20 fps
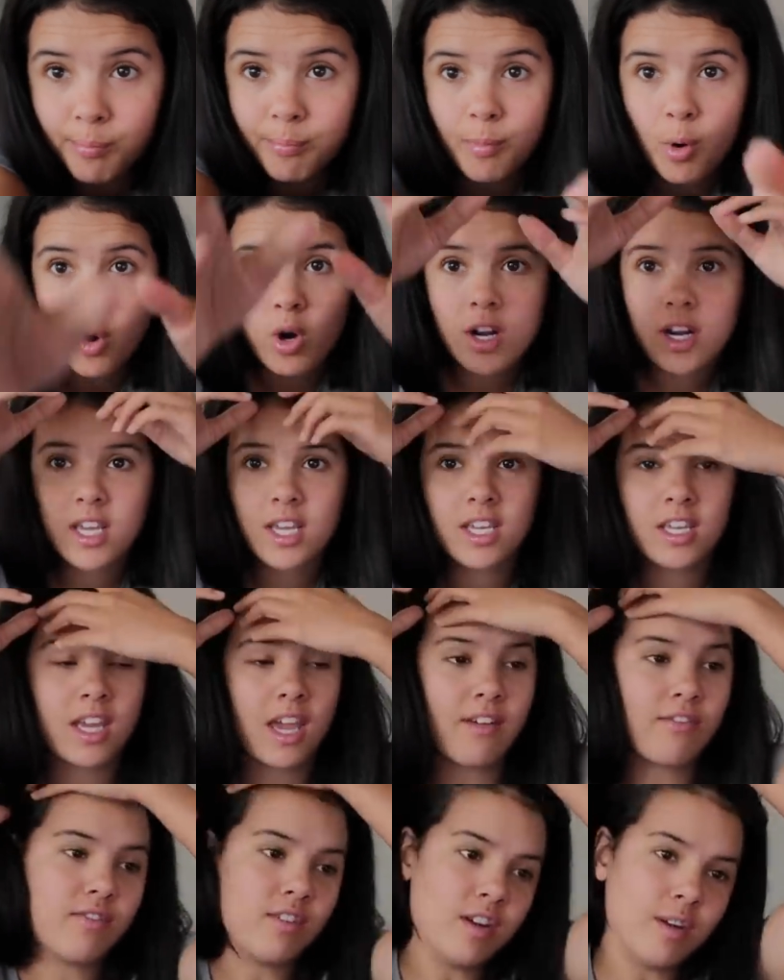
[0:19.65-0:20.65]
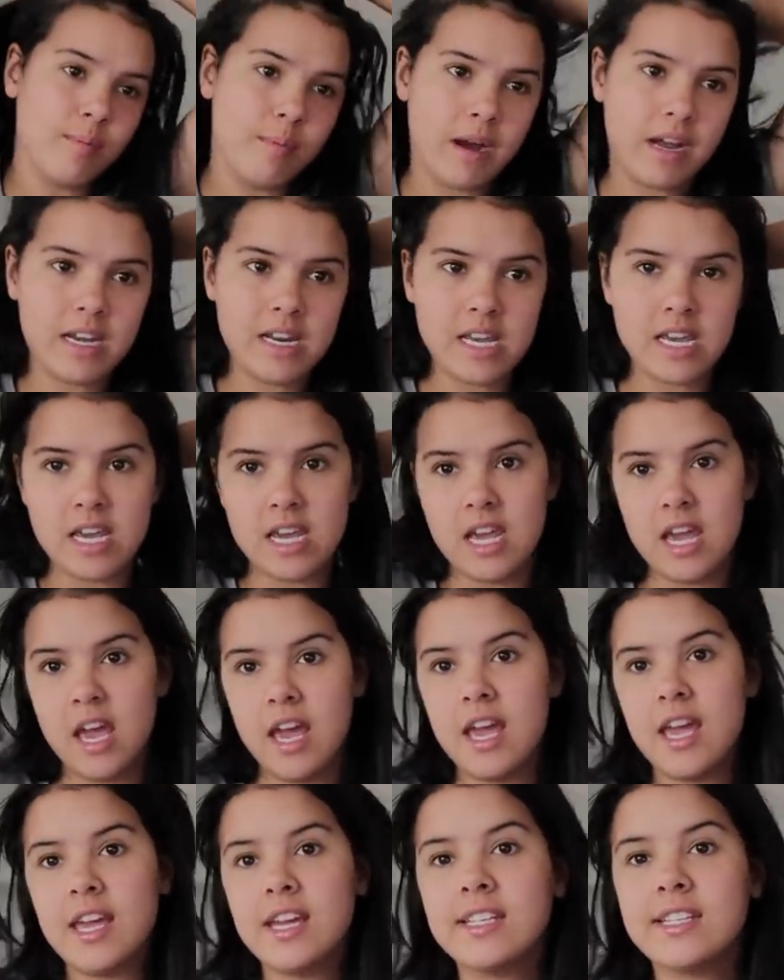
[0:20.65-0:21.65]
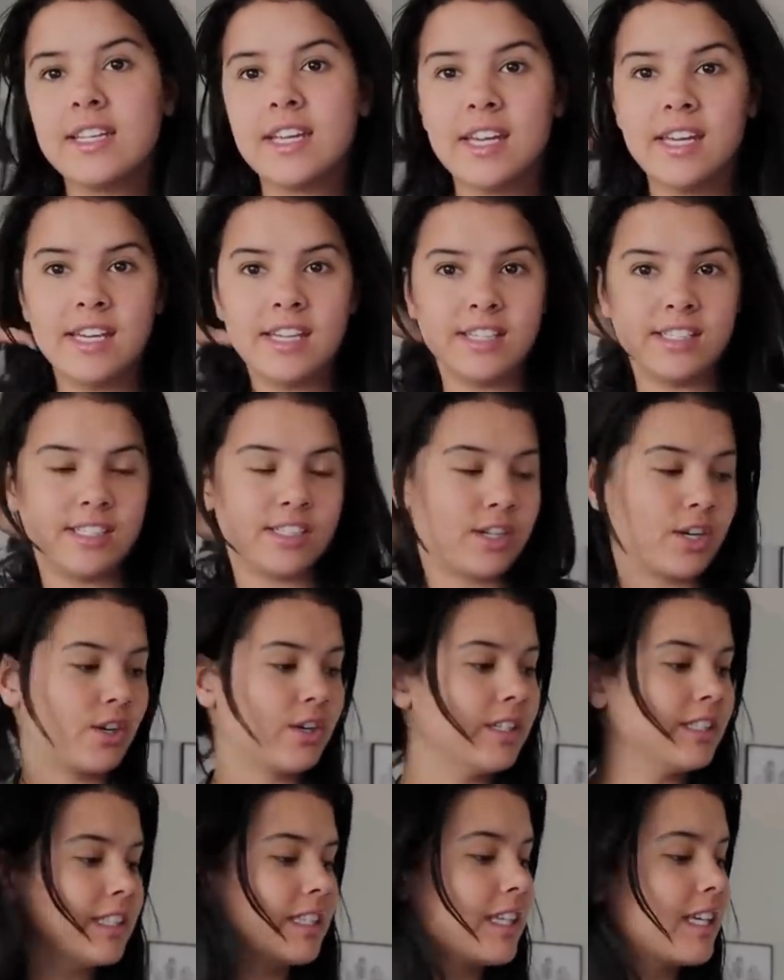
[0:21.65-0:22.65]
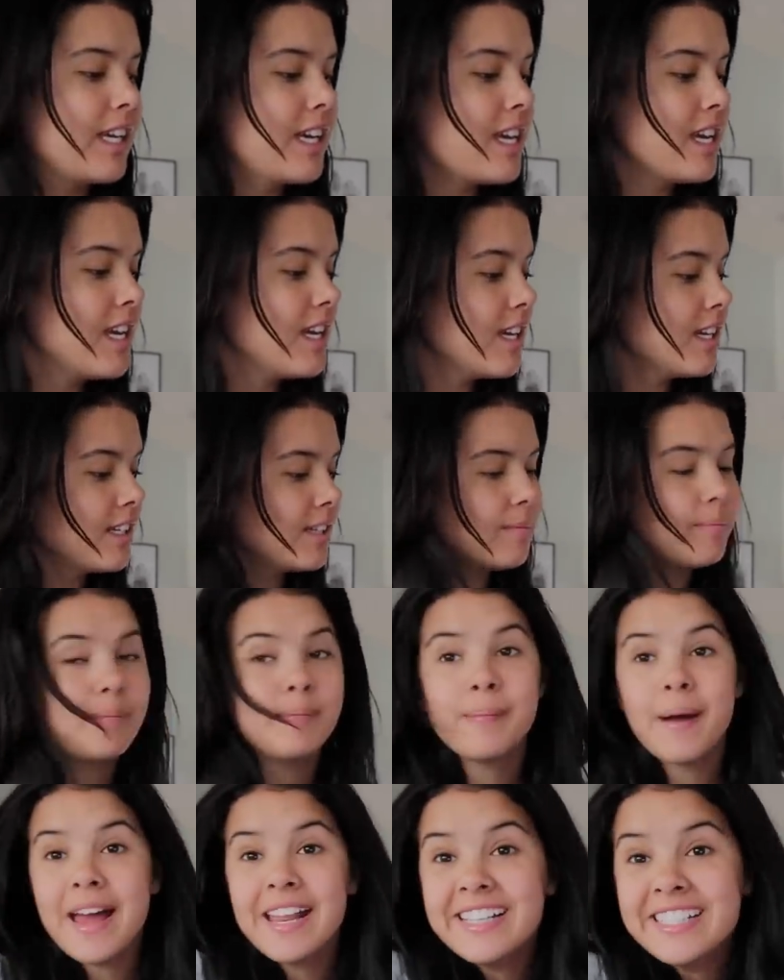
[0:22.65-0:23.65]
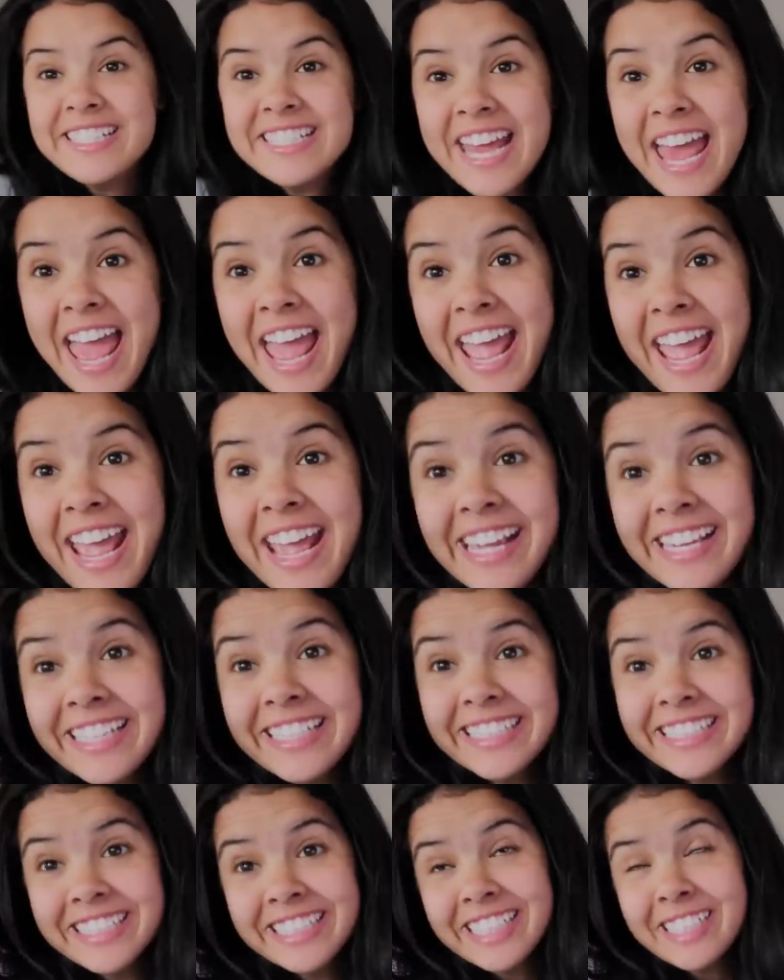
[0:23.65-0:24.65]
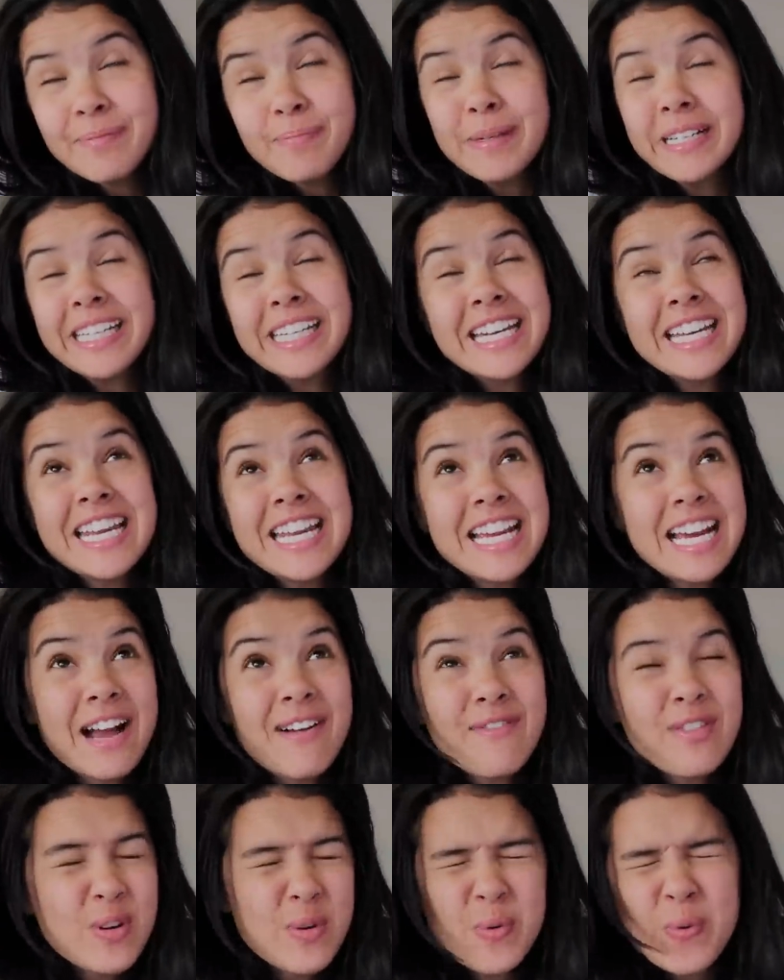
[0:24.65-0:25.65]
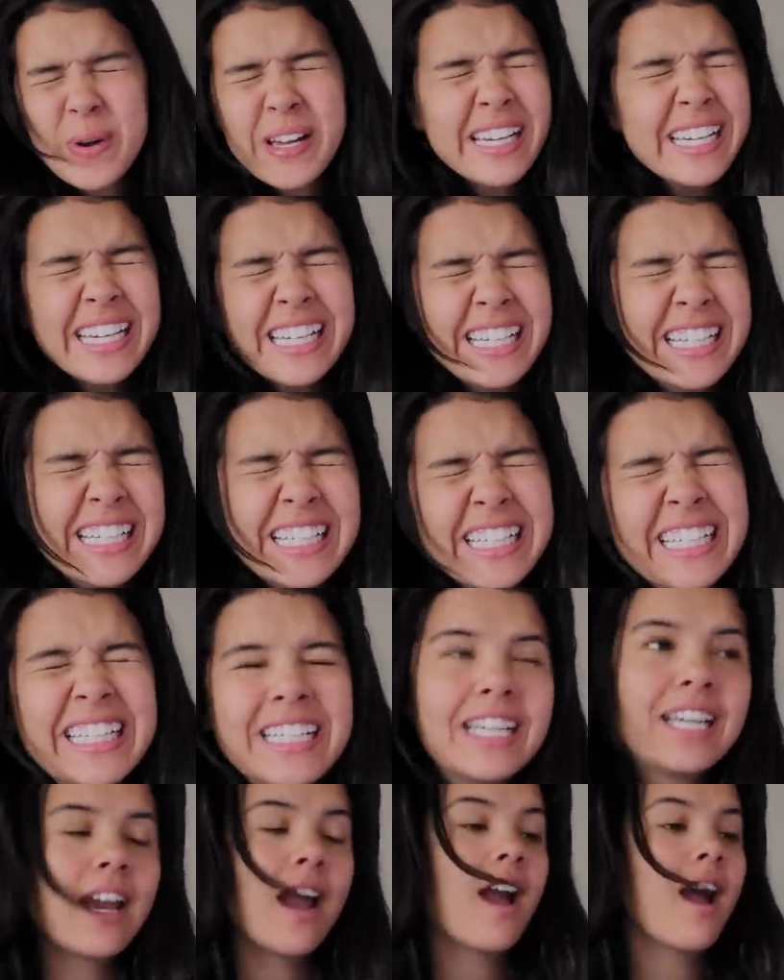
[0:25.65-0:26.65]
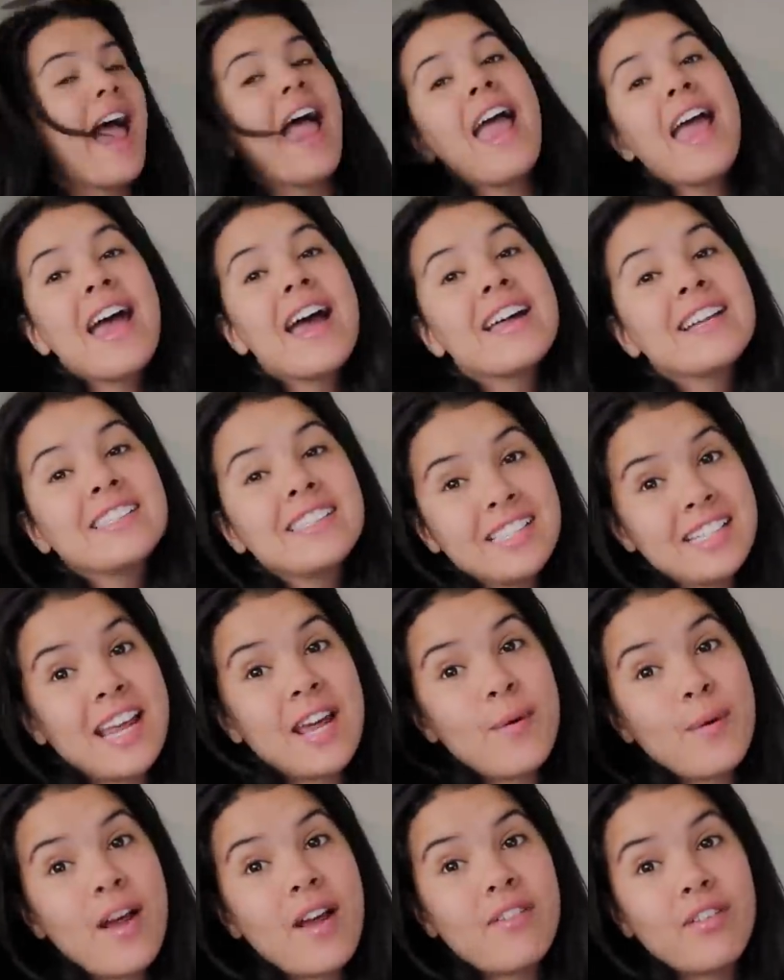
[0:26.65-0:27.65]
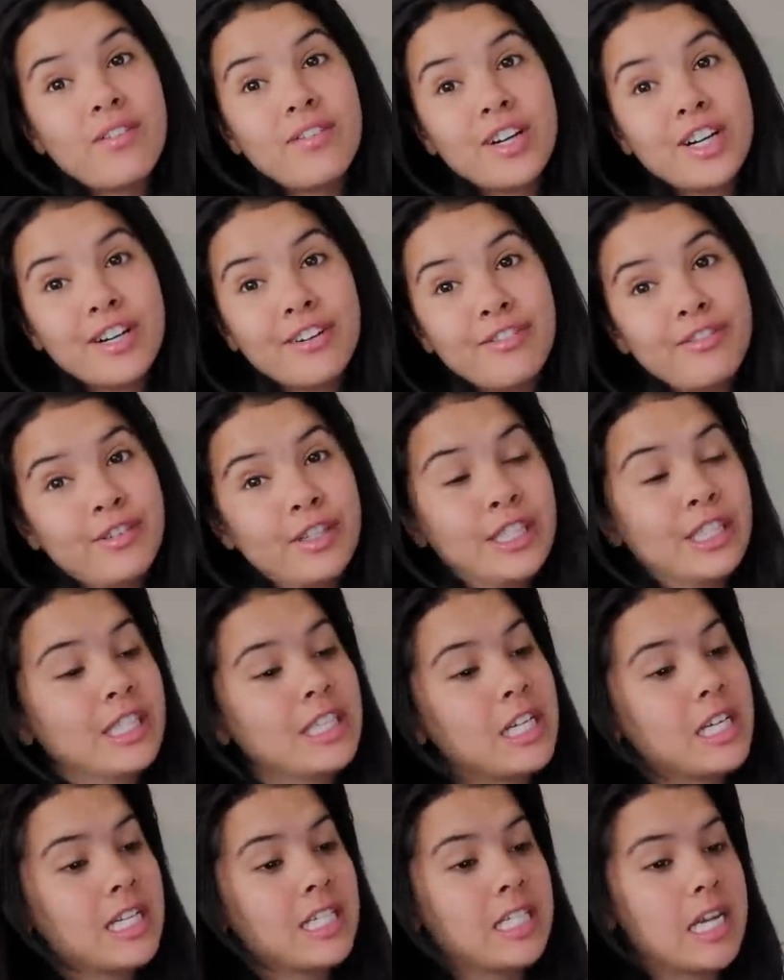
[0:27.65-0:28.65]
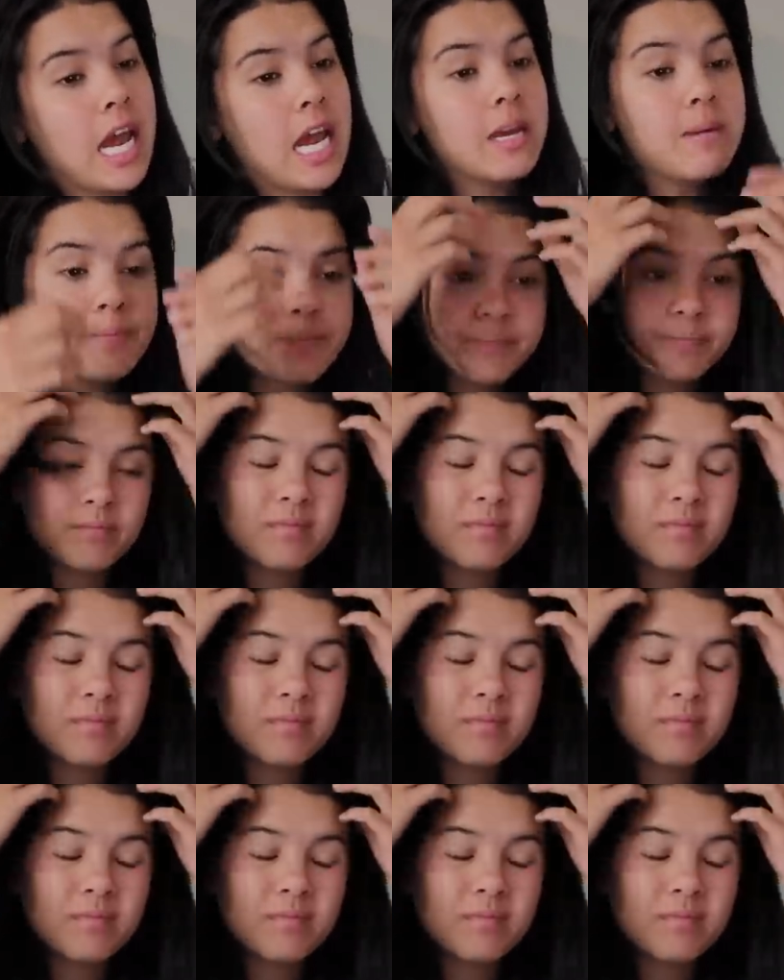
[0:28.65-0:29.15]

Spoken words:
morning, everybody. It is currently Monday, the beginning of the week. And today we have a very filled day.